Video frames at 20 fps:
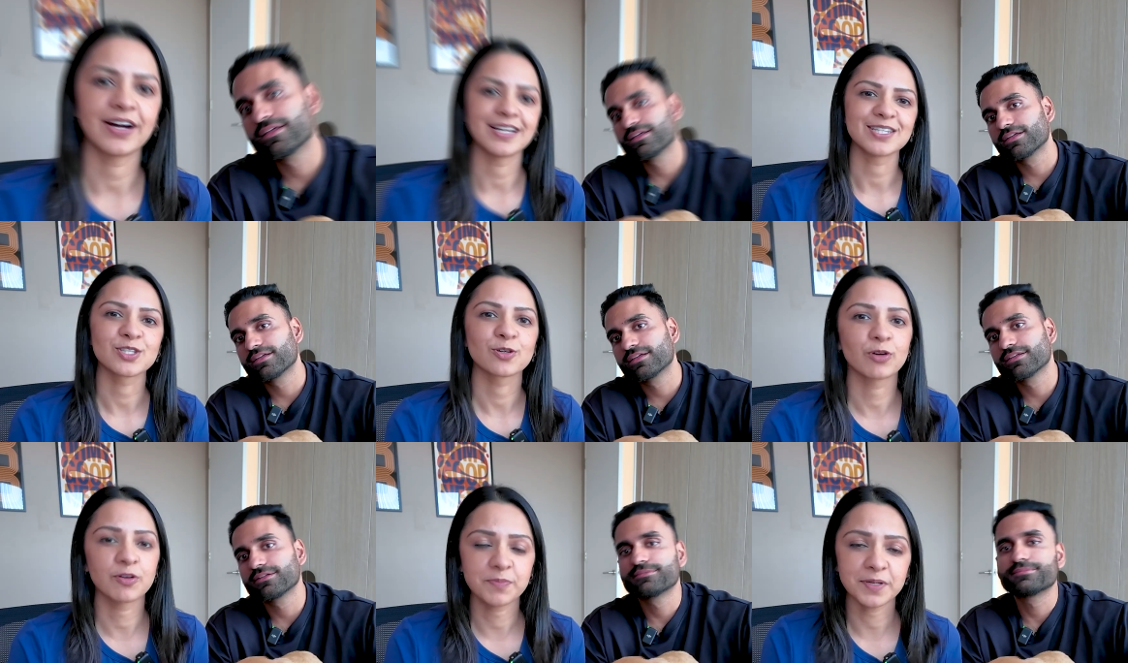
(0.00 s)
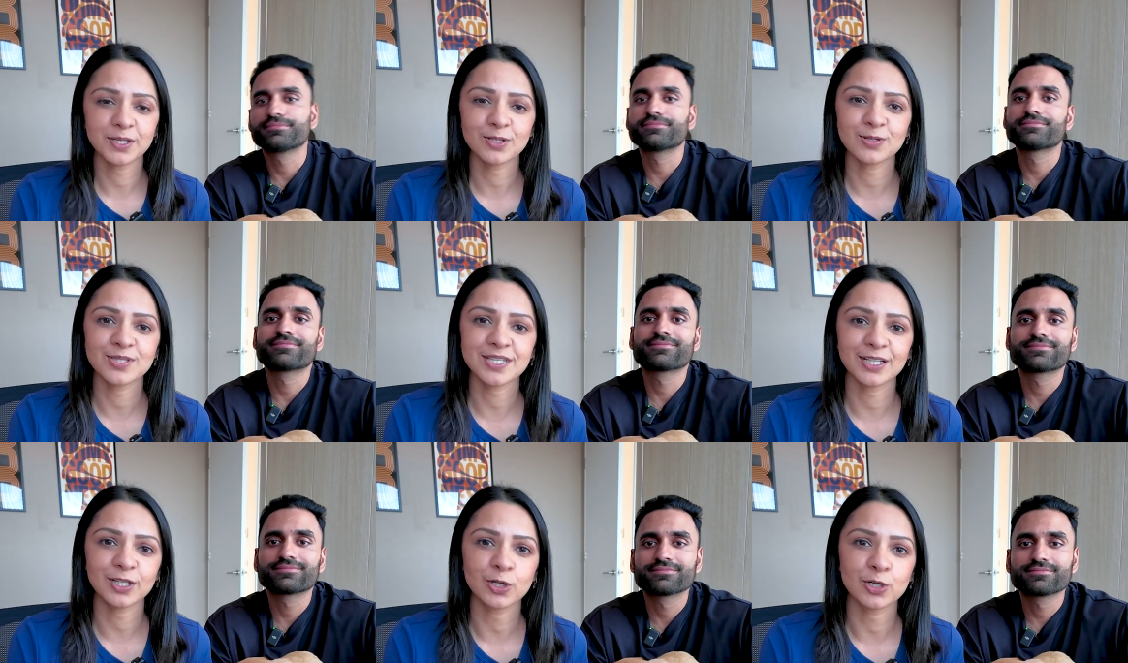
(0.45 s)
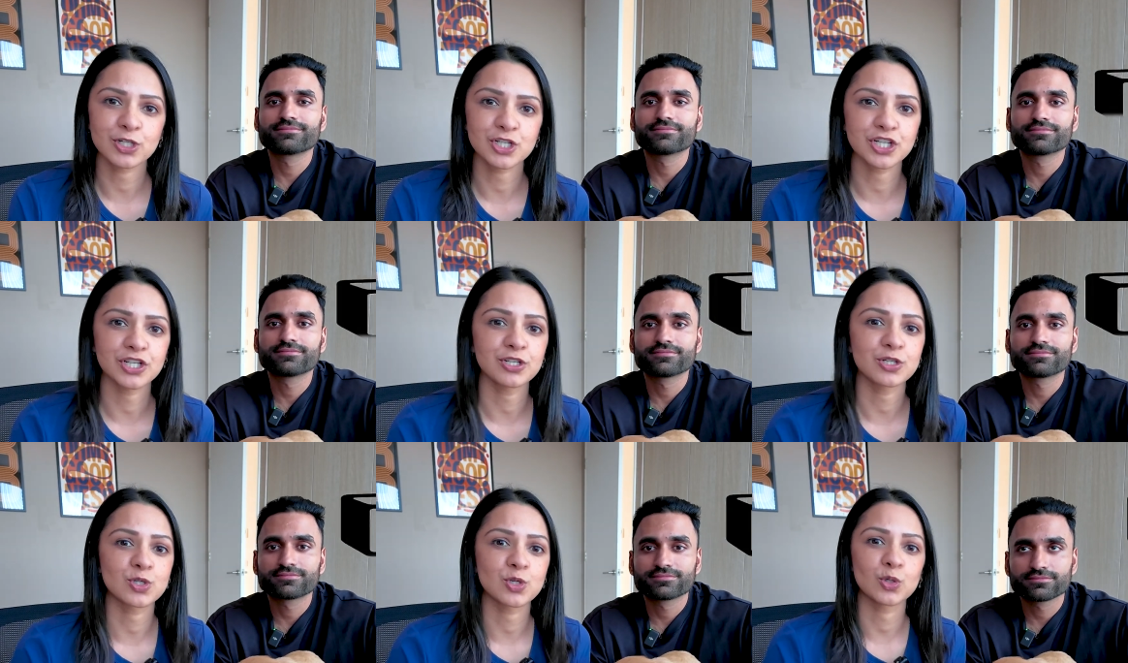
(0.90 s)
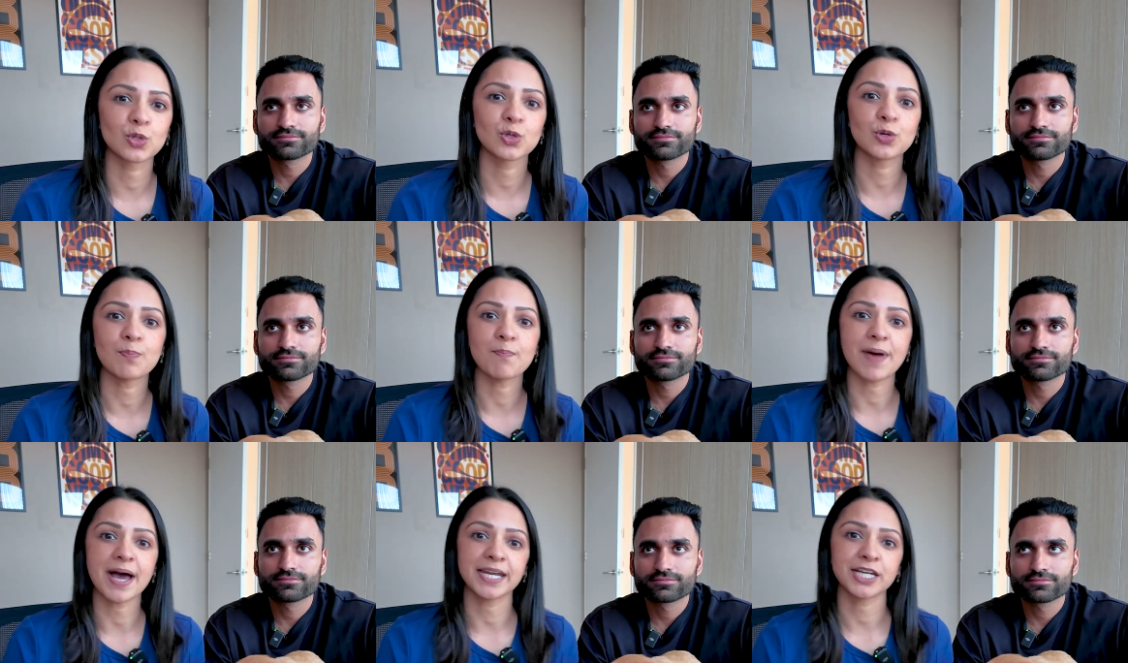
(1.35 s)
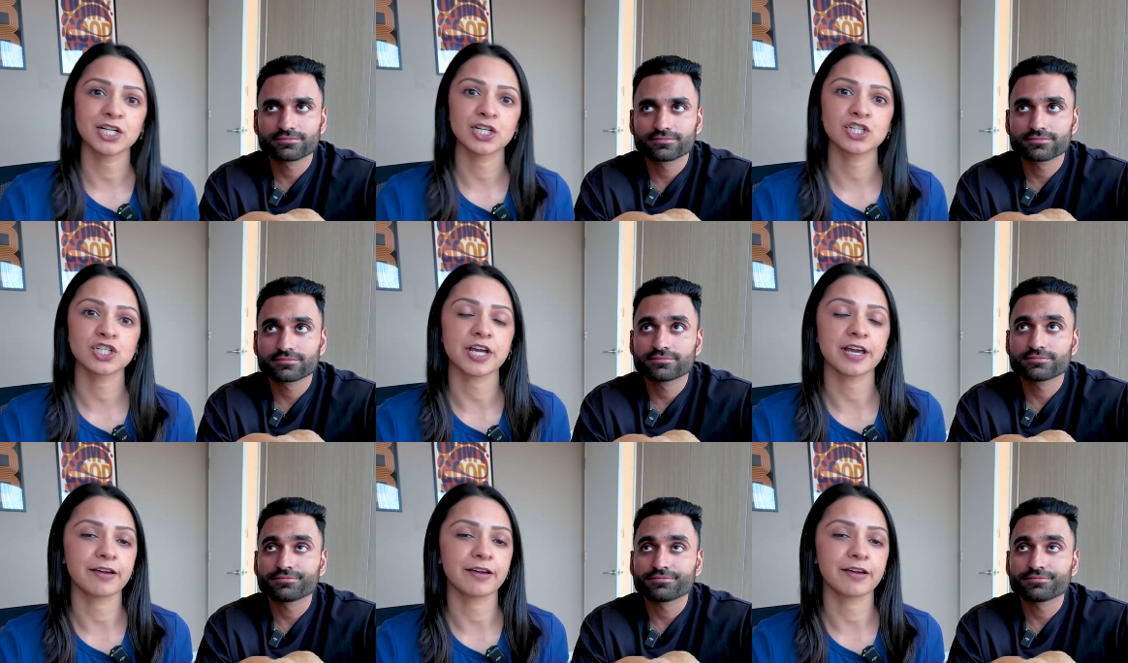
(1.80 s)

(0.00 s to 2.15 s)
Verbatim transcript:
Speaker 1: All right, so we've been using Notion to manage